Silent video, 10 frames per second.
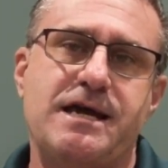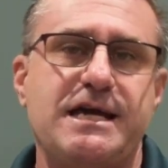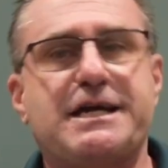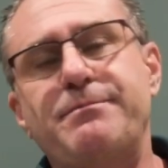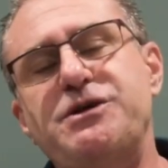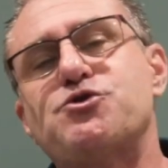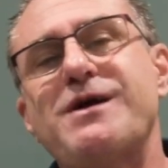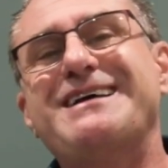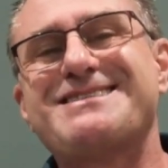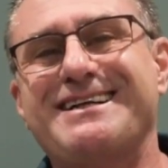It could be
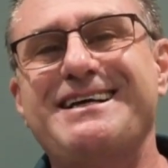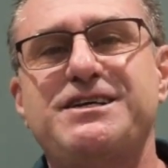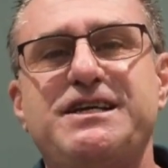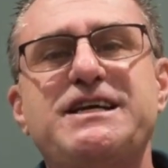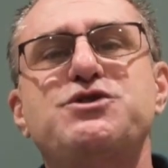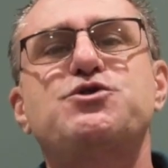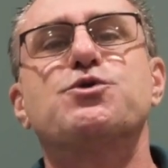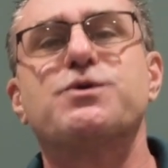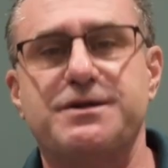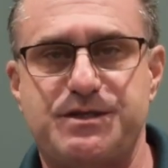translated
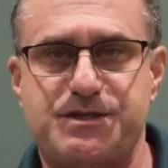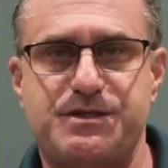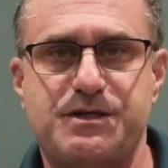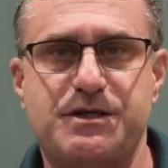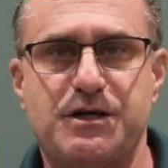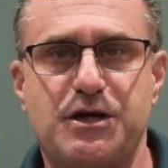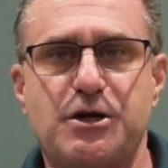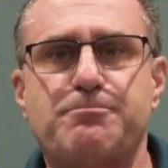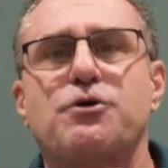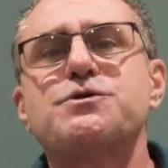endurance,
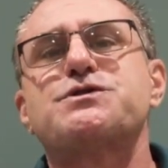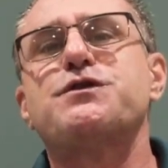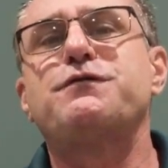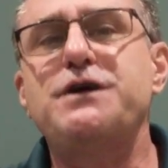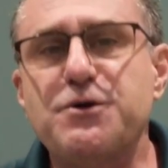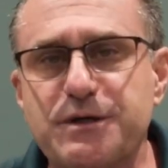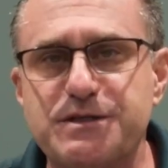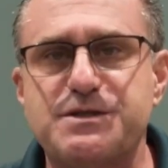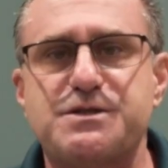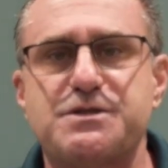
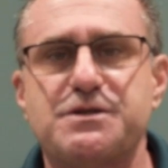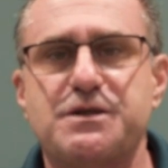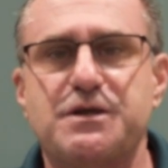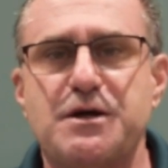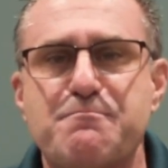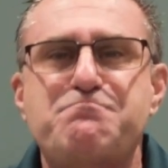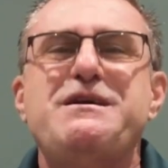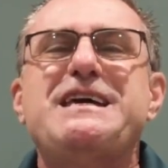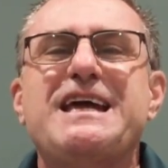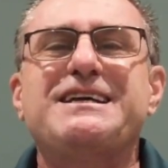perseverance,
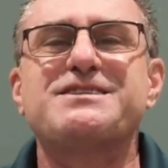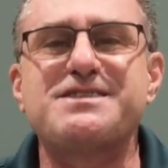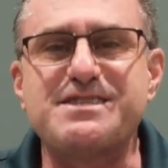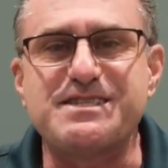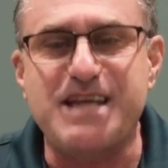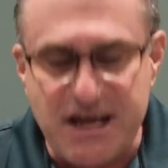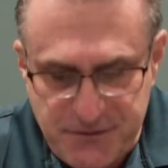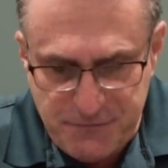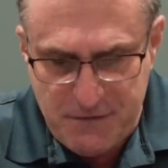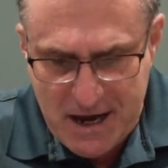being
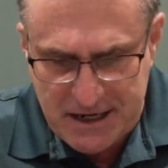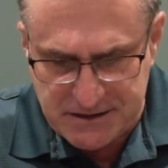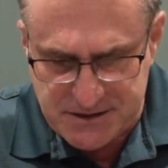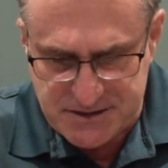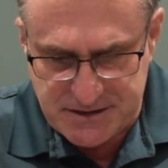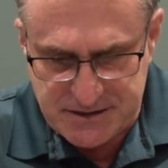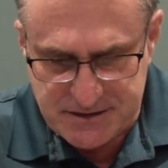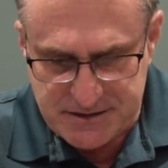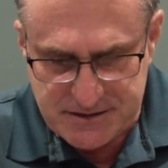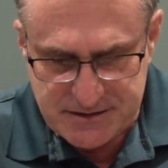steadfast.
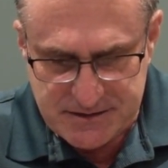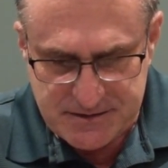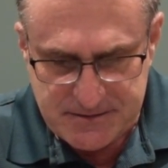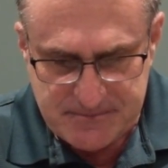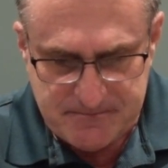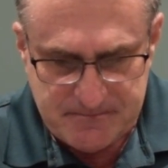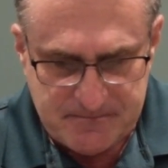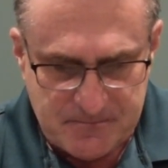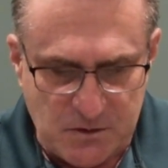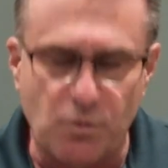
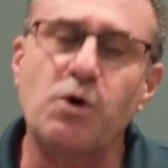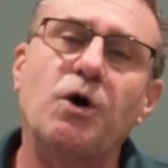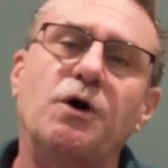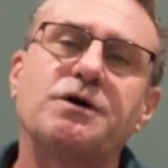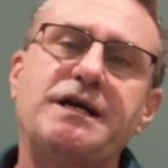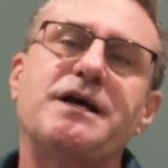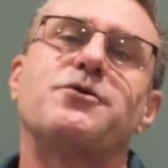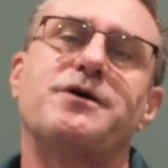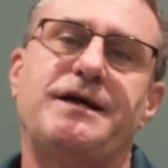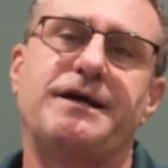We're all
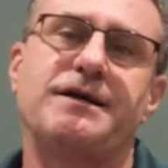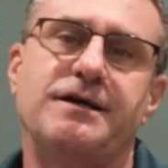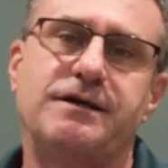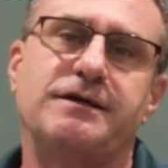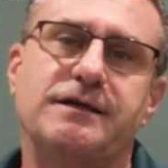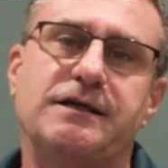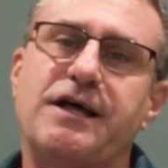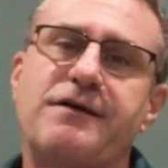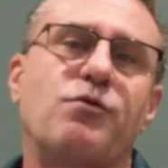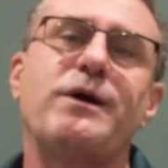carrying a
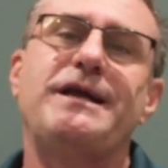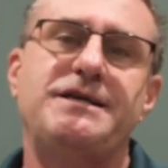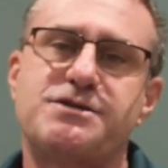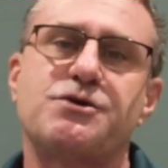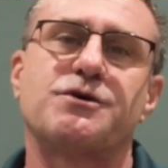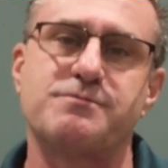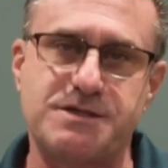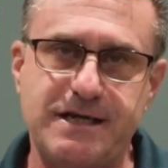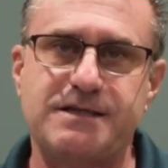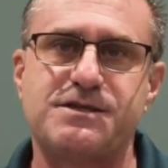lot of weighty
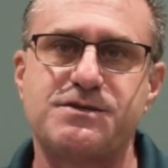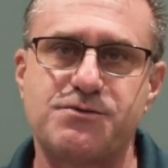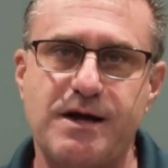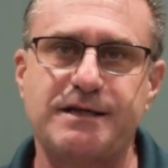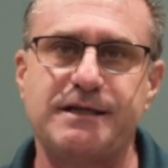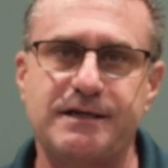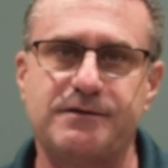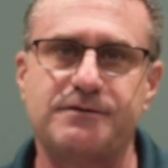circumstances right now.